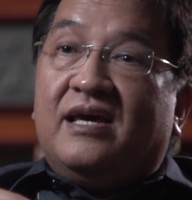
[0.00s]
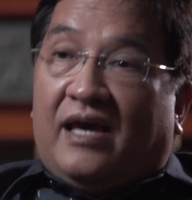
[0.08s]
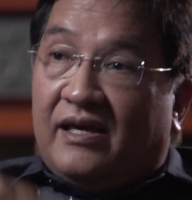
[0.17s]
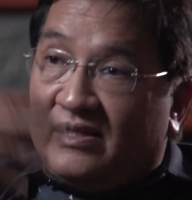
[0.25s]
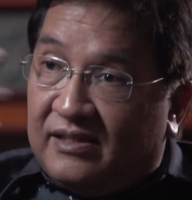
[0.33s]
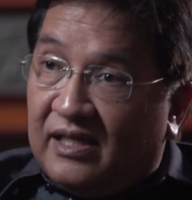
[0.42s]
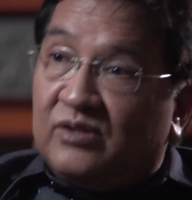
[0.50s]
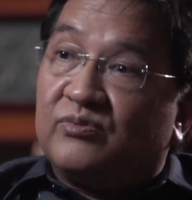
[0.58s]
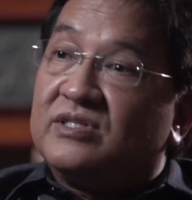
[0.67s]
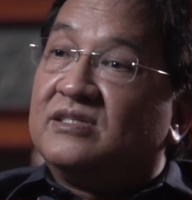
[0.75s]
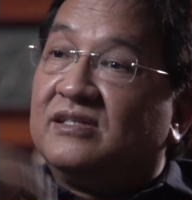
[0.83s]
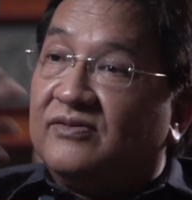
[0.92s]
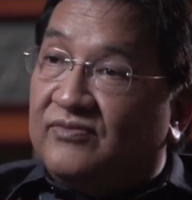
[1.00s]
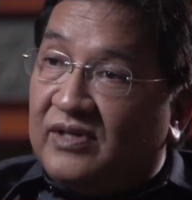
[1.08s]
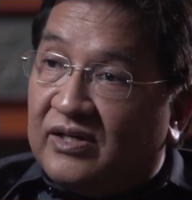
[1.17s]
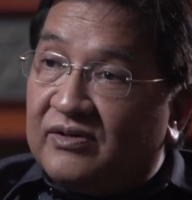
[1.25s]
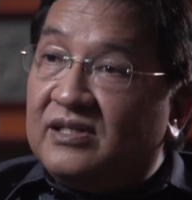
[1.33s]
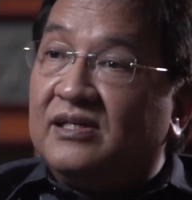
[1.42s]
and yet was still
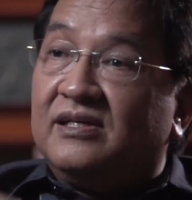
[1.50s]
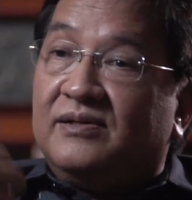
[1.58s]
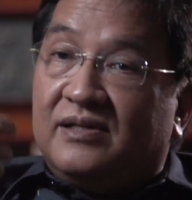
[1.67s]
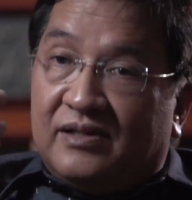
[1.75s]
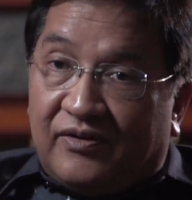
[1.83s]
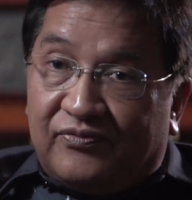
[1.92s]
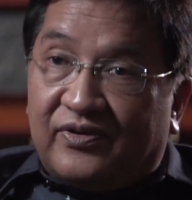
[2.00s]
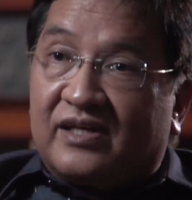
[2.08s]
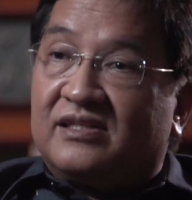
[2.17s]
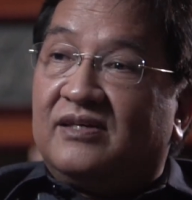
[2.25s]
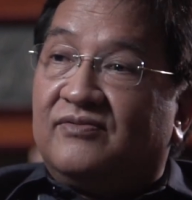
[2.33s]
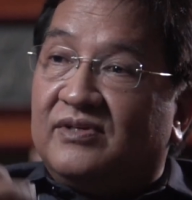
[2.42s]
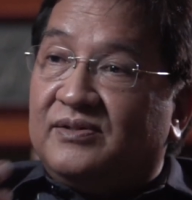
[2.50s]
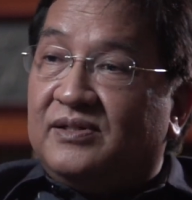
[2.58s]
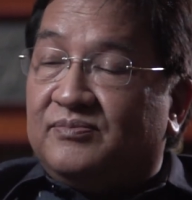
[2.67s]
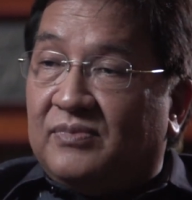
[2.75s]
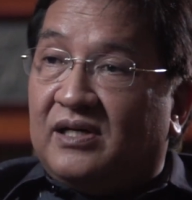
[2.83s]
very effectively